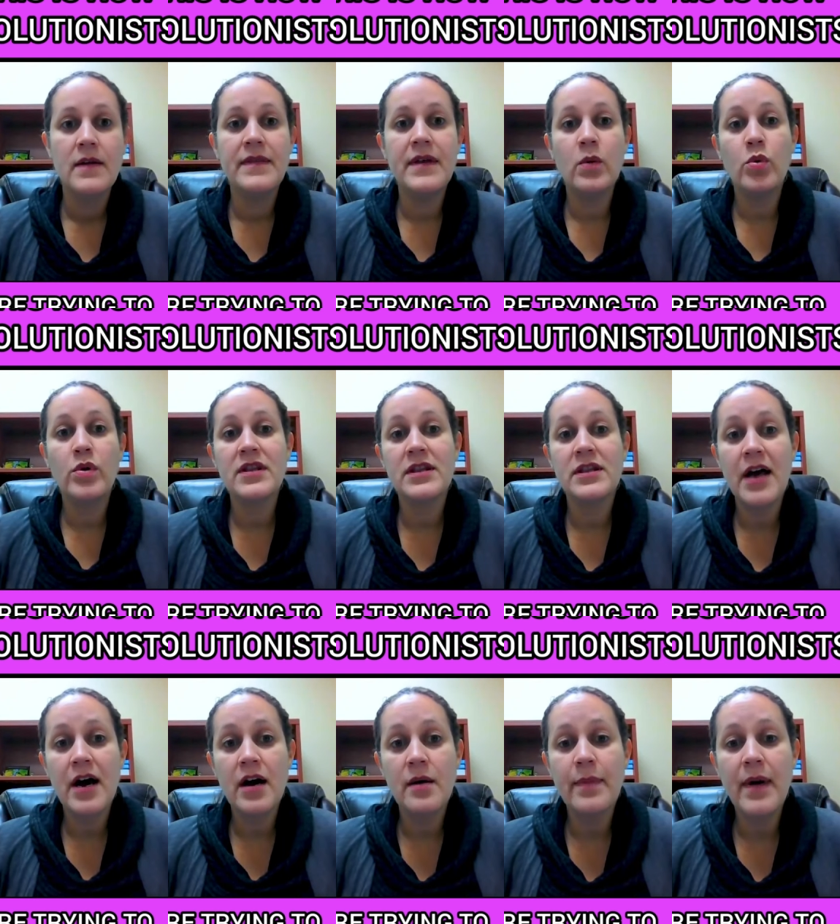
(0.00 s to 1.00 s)
the word
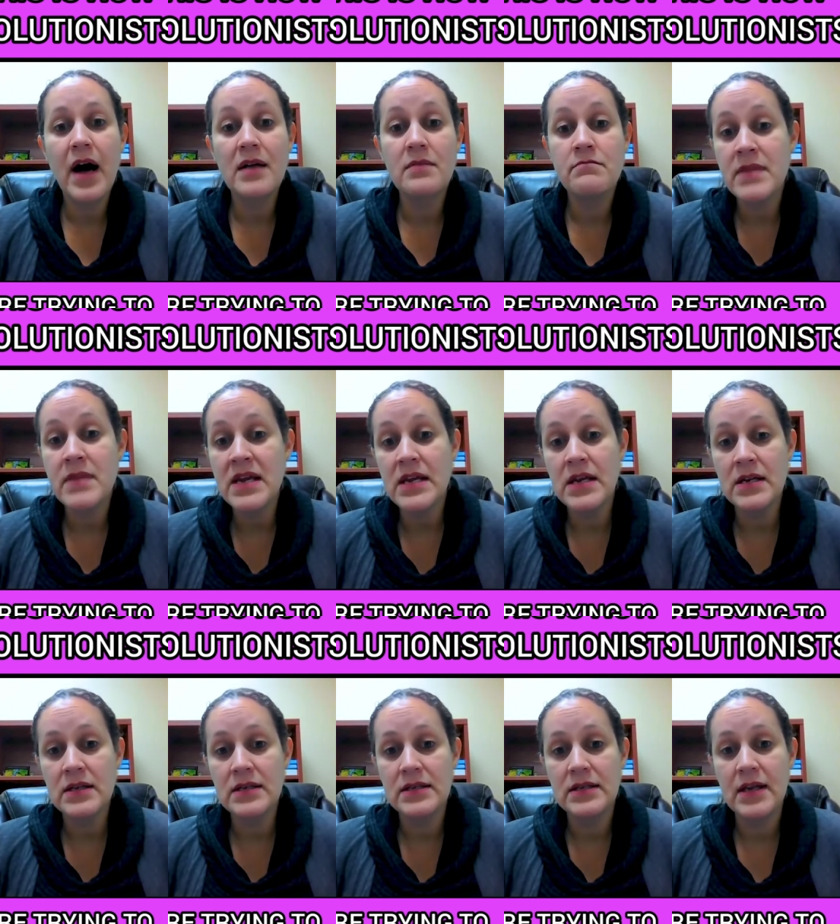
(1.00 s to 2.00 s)
theropod
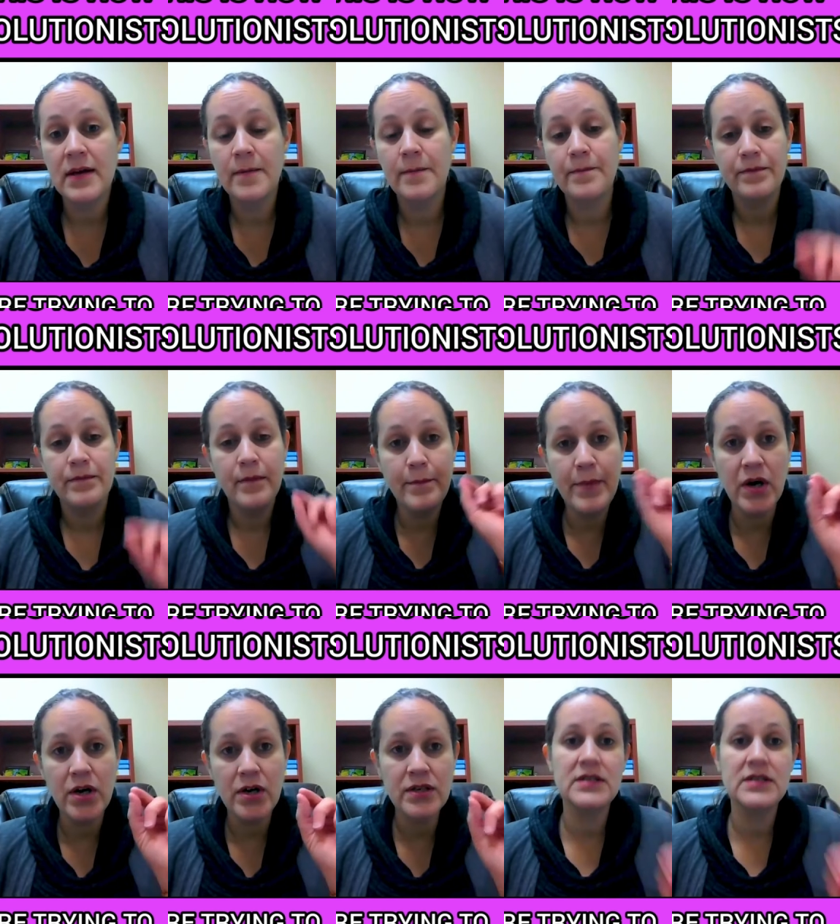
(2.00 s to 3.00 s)
means
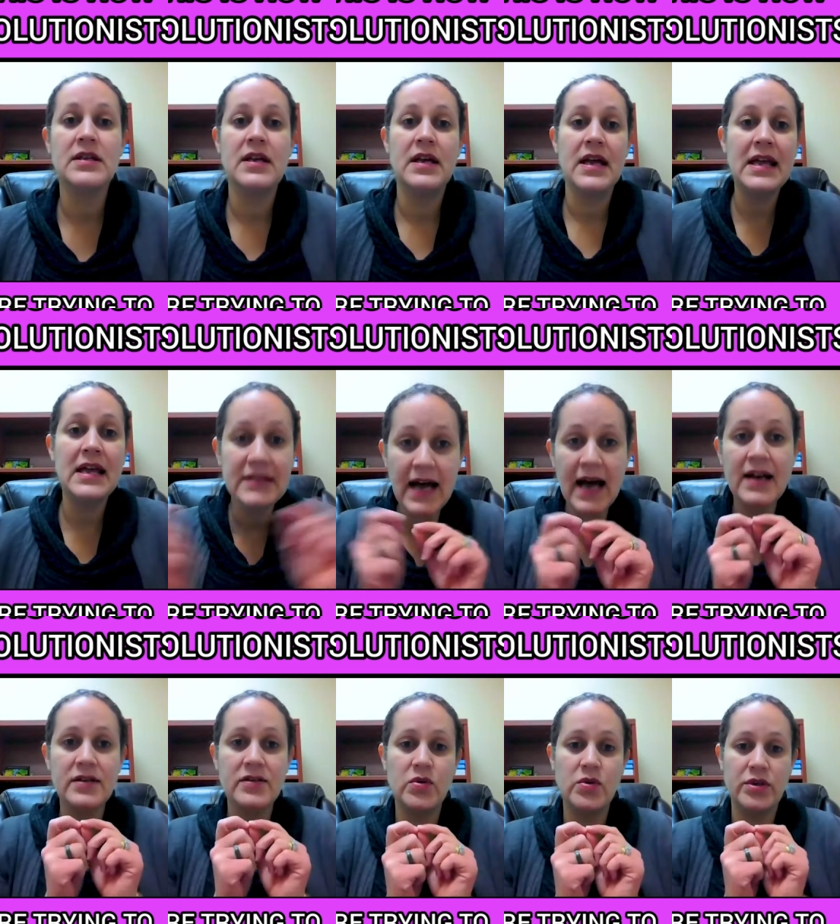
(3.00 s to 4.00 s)
birds and
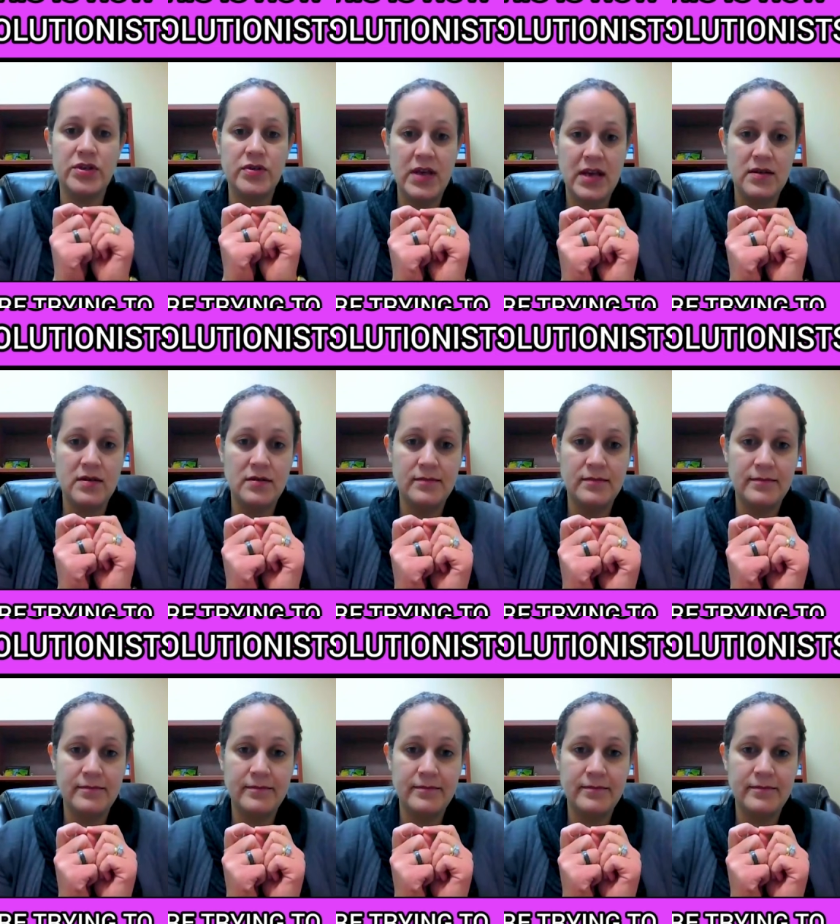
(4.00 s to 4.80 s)
dinosaurs together.